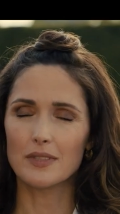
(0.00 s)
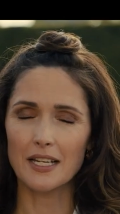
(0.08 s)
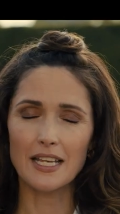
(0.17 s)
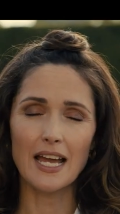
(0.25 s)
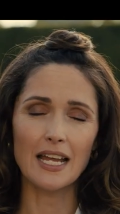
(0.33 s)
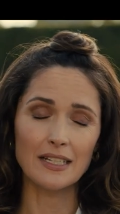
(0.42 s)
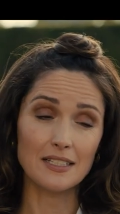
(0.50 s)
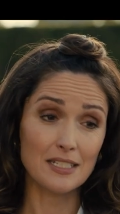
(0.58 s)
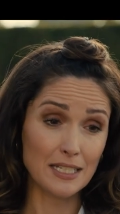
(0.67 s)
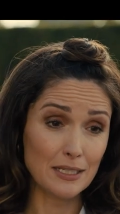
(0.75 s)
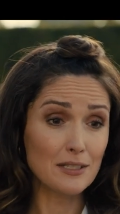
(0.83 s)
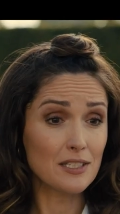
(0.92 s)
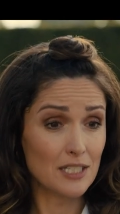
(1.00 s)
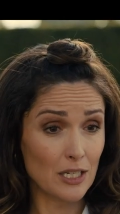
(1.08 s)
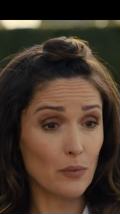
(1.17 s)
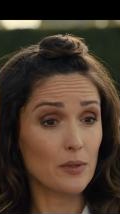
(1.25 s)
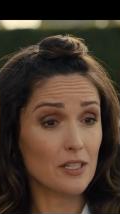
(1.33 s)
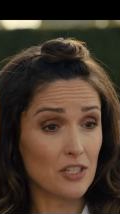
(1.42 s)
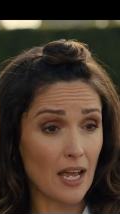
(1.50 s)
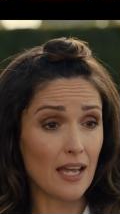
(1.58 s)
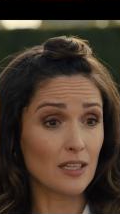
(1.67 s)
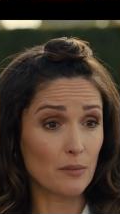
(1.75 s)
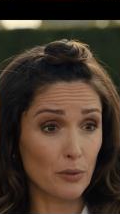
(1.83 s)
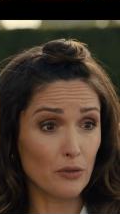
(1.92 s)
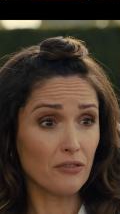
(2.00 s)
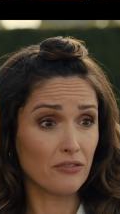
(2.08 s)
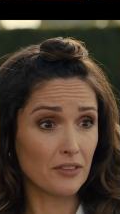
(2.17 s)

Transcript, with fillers: again, still, still with the Shia LaBeouf?